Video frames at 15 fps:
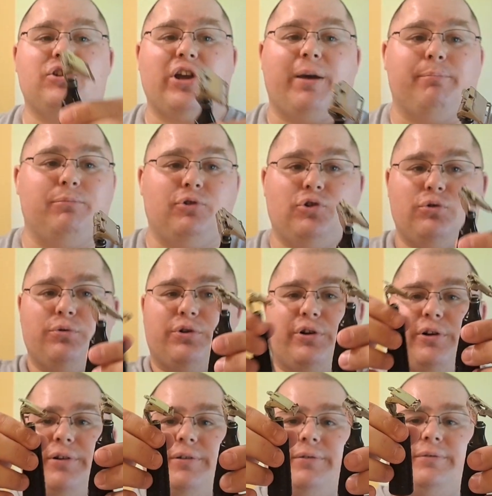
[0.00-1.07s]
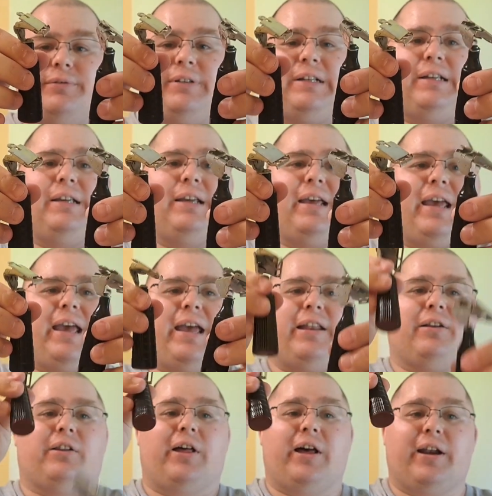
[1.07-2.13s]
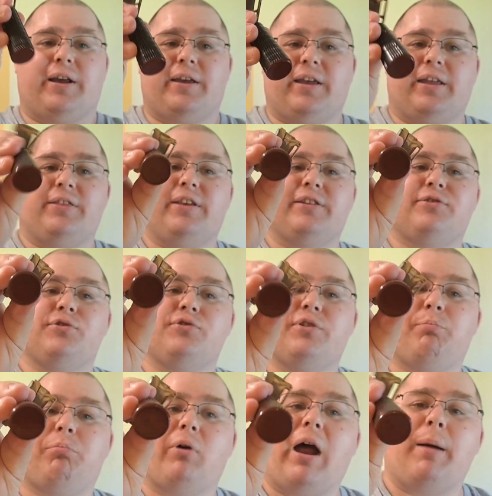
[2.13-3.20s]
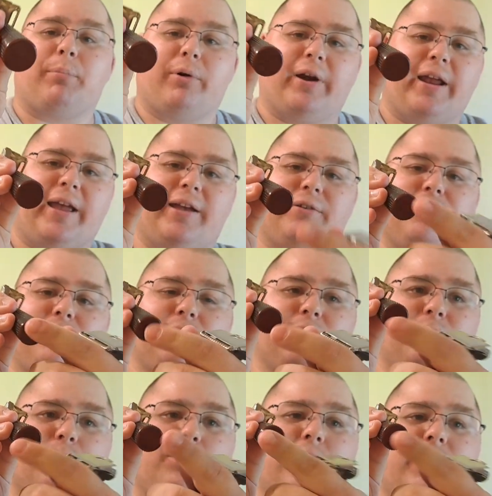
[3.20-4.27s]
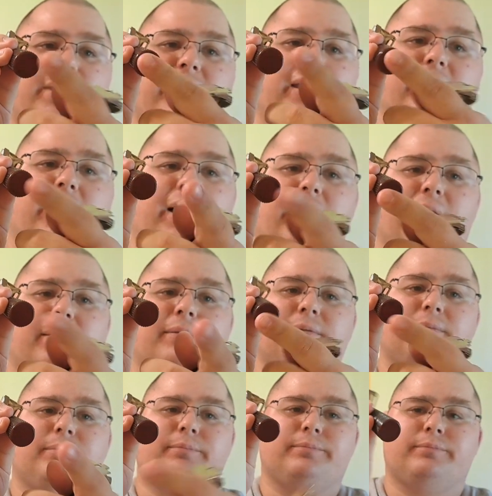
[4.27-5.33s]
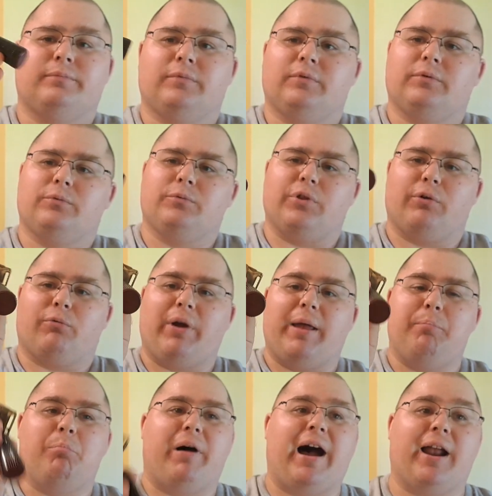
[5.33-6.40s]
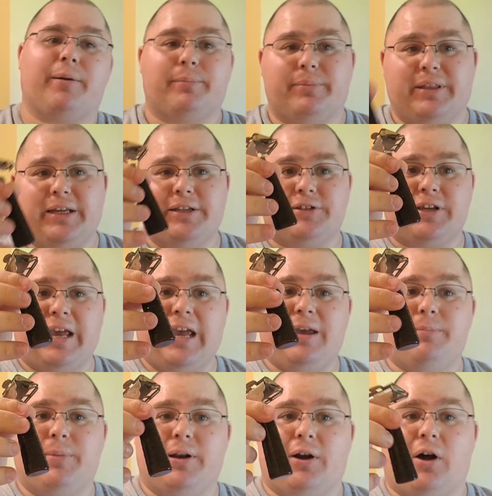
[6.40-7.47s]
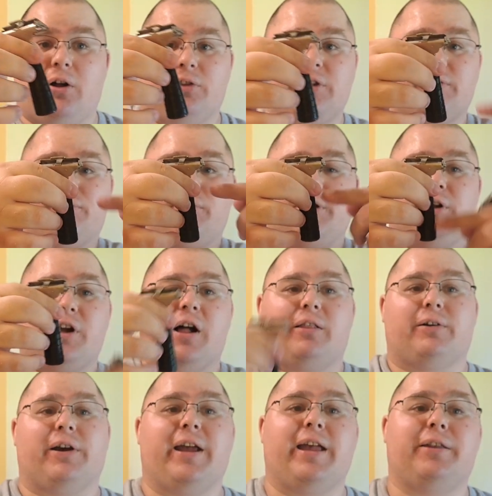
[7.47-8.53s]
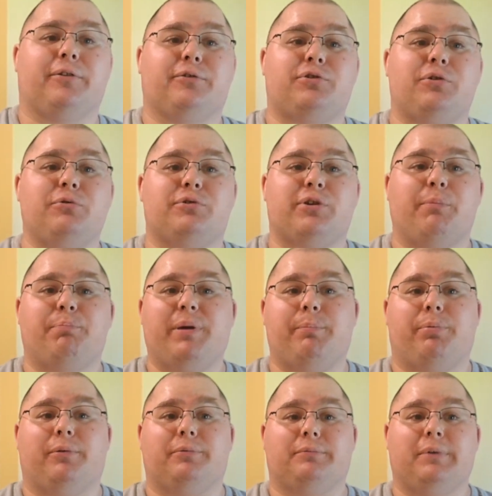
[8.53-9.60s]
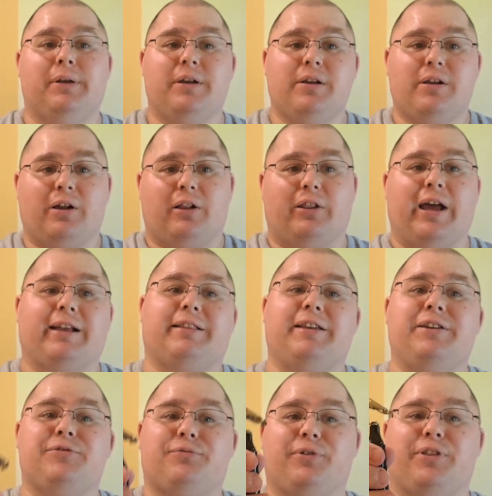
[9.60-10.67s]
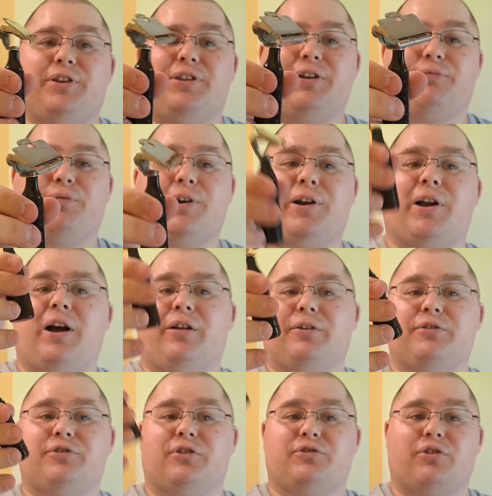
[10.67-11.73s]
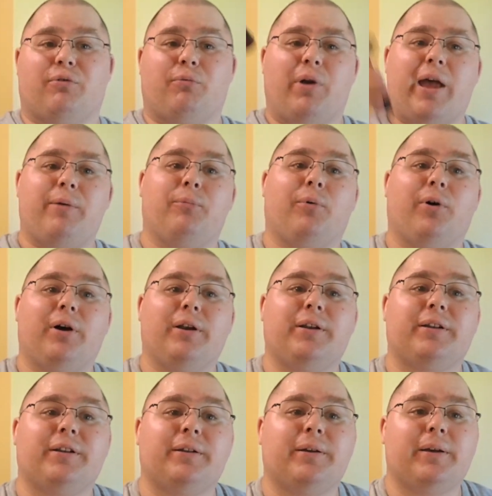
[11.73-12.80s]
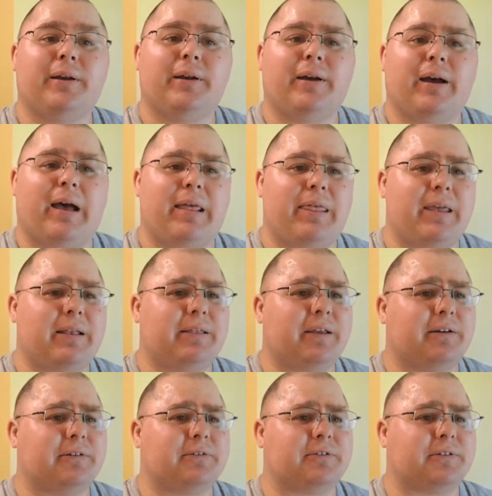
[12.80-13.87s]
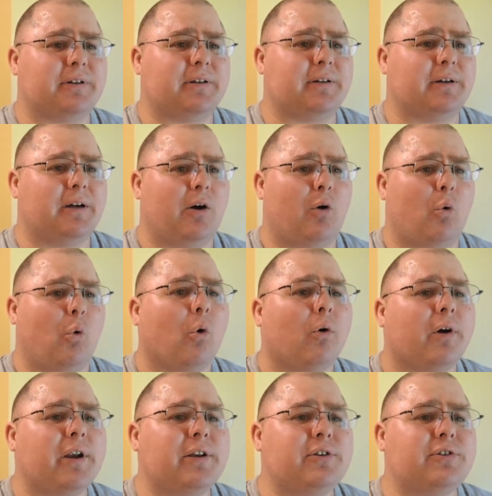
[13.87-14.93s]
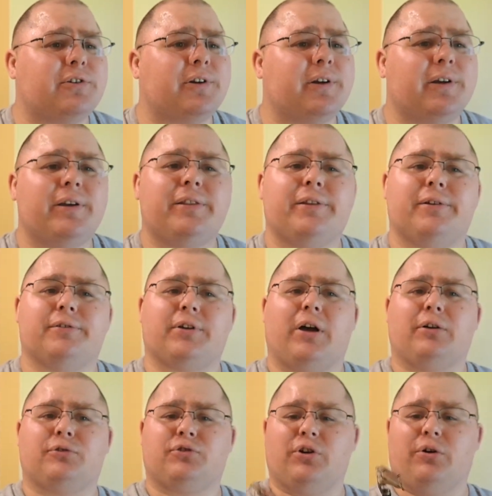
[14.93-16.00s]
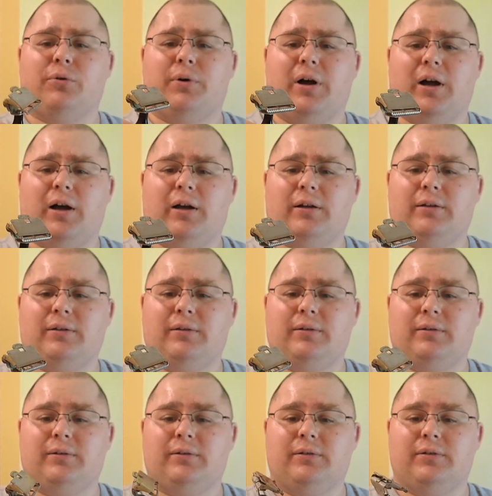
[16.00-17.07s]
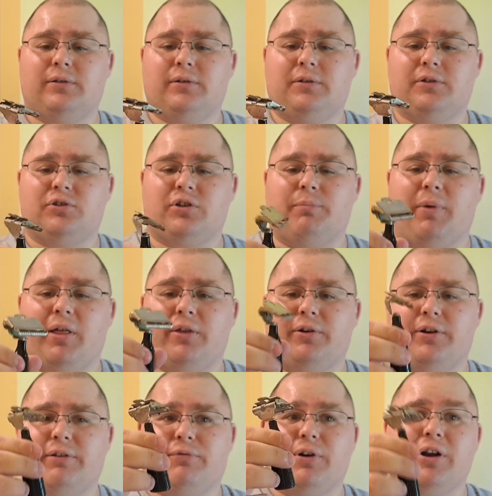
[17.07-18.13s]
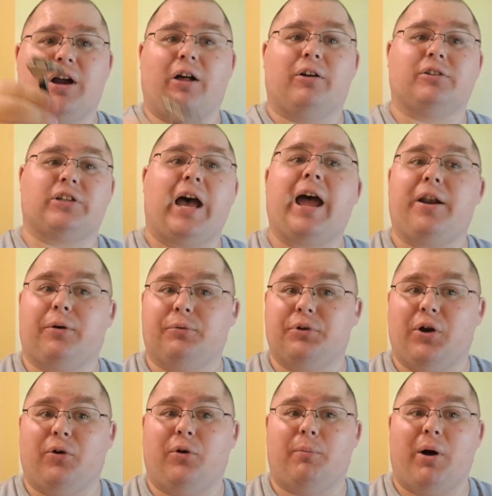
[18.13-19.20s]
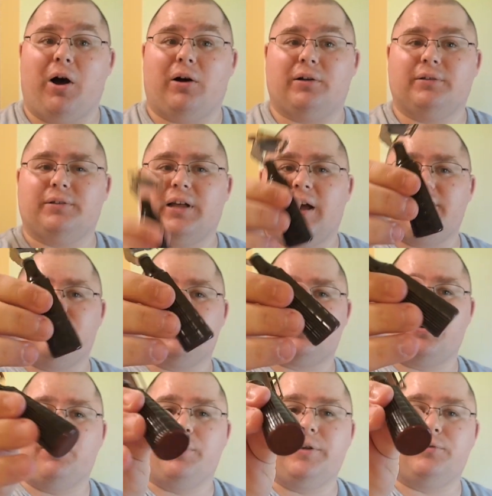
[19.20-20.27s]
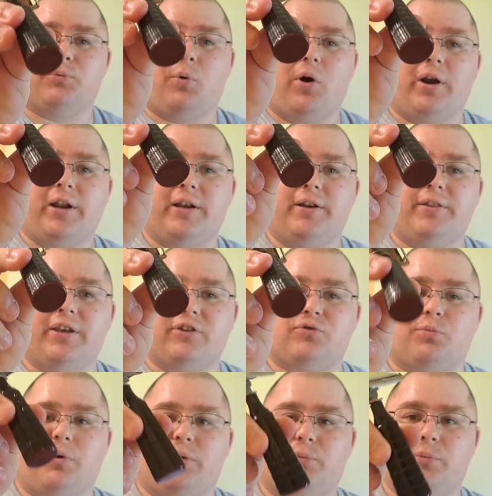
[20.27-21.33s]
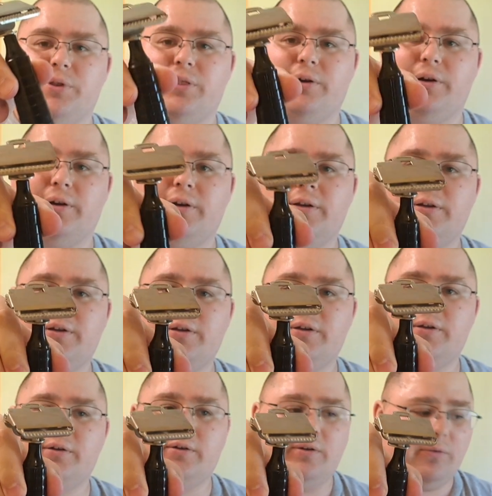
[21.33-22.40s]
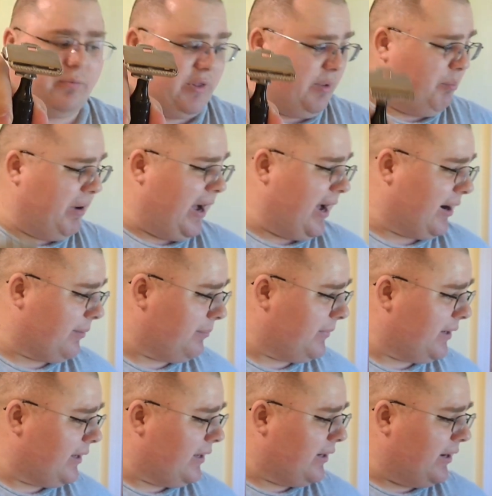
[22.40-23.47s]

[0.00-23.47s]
Gem Junior handle on it, and this is the proper handle with the red bottom. These came in all different color handles too. Some people collect these for the different colors. There's a red one, I think there's orange, there's also some other different colors. I don't know them all. I've just always wanted this one with the bottom.